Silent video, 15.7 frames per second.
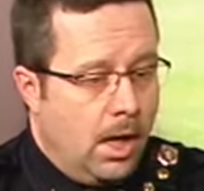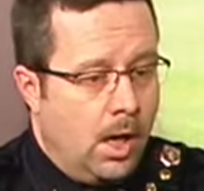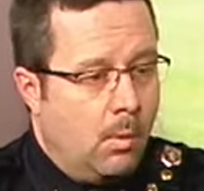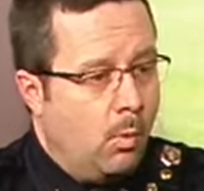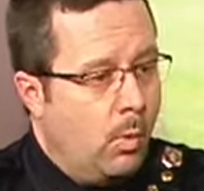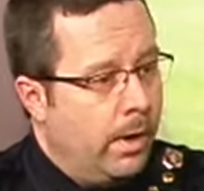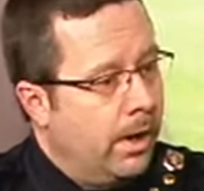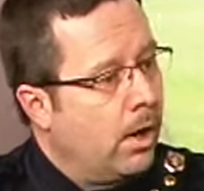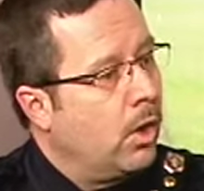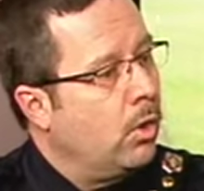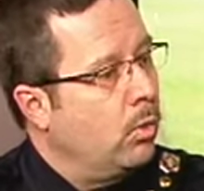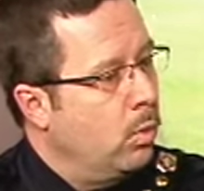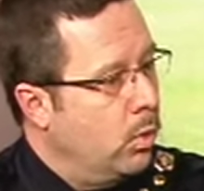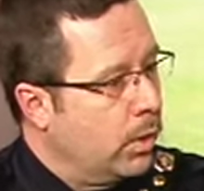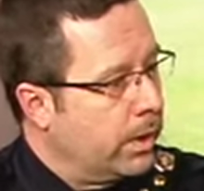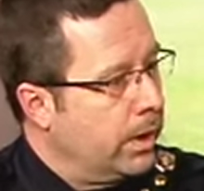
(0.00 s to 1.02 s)
We are
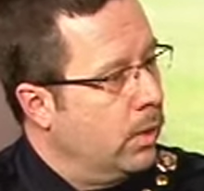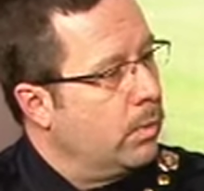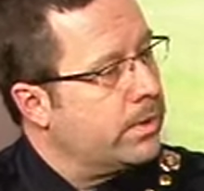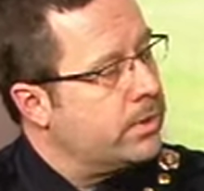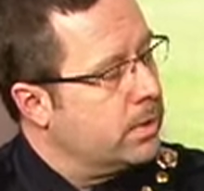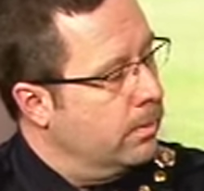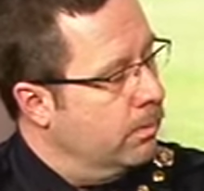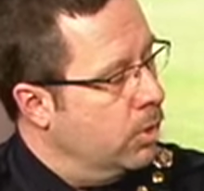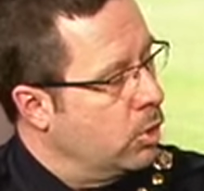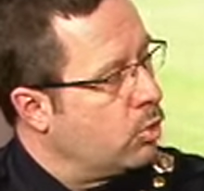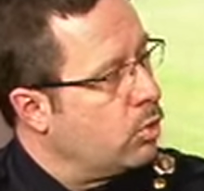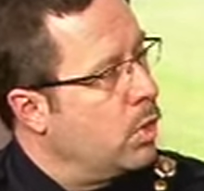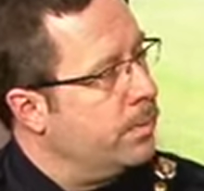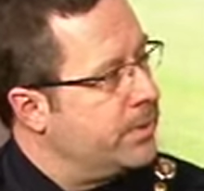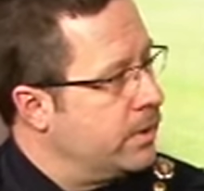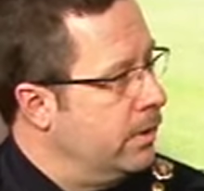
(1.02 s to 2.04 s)
working with some
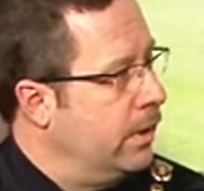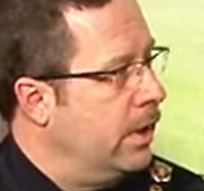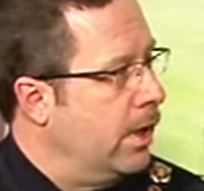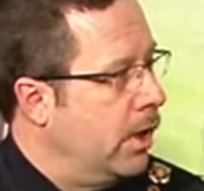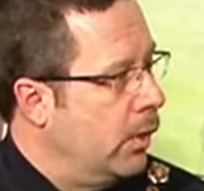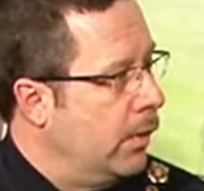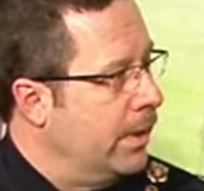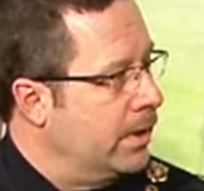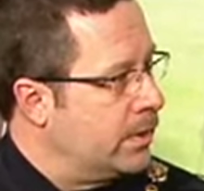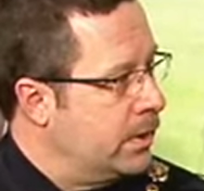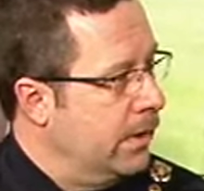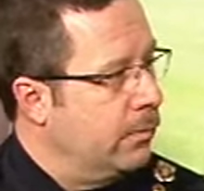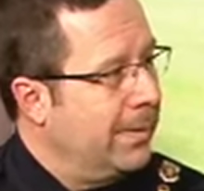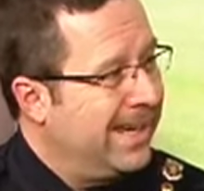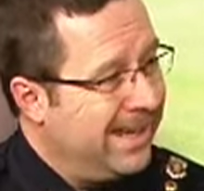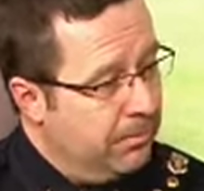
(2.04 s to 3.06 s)
groups in the area to see
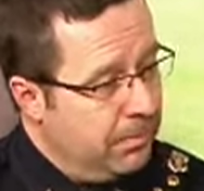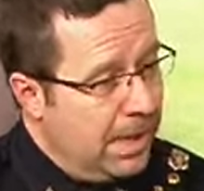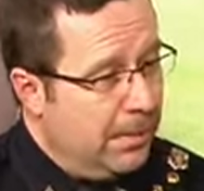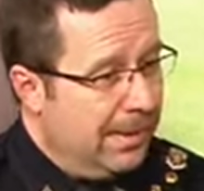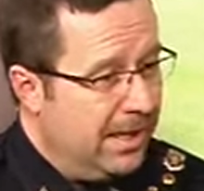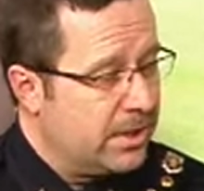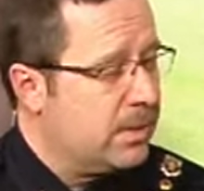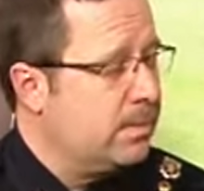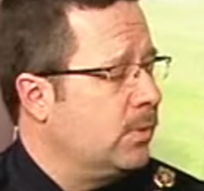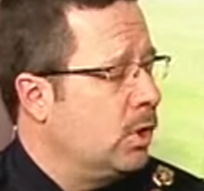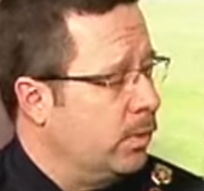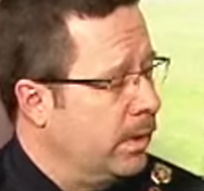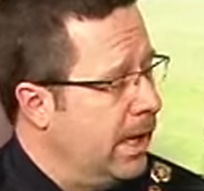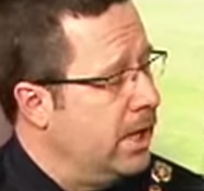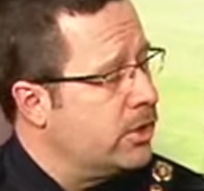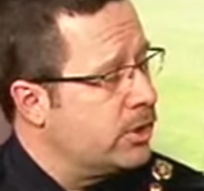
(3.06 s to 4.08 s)
if we can maybe get
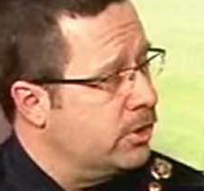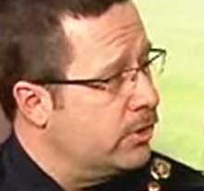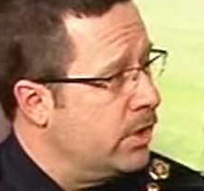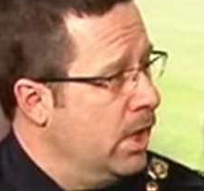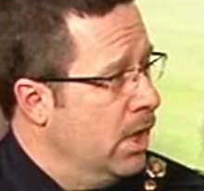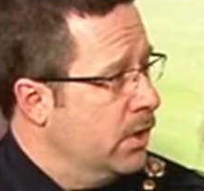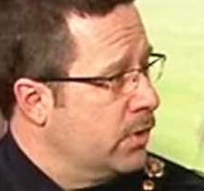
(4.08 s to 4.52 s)
donations,